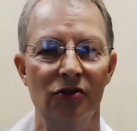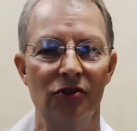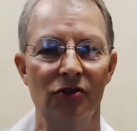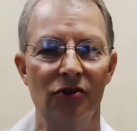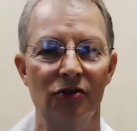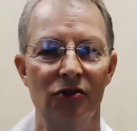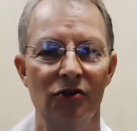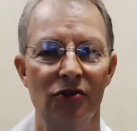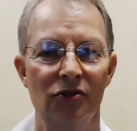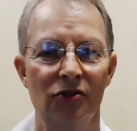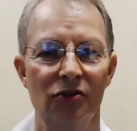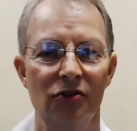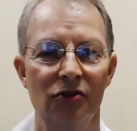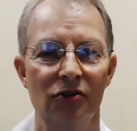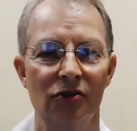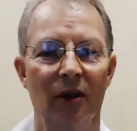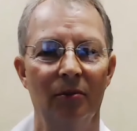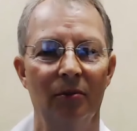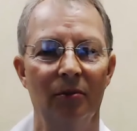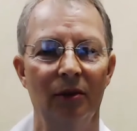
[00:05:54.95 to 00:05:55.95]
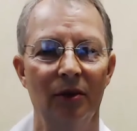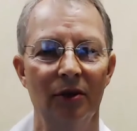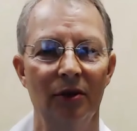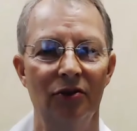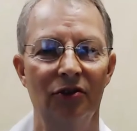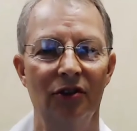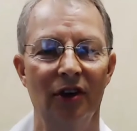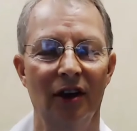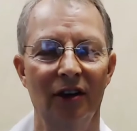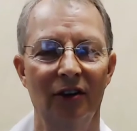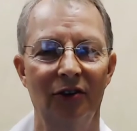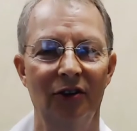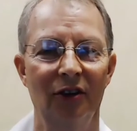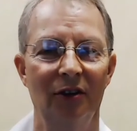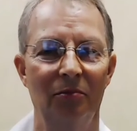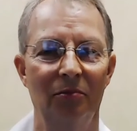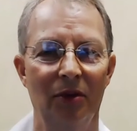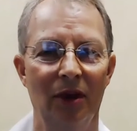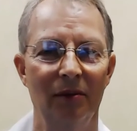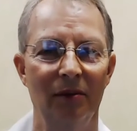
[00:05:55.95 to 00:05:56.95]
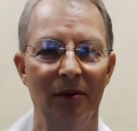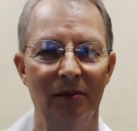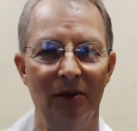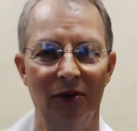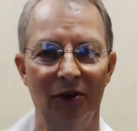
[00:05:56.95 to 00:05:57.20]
my telephone number, which should probably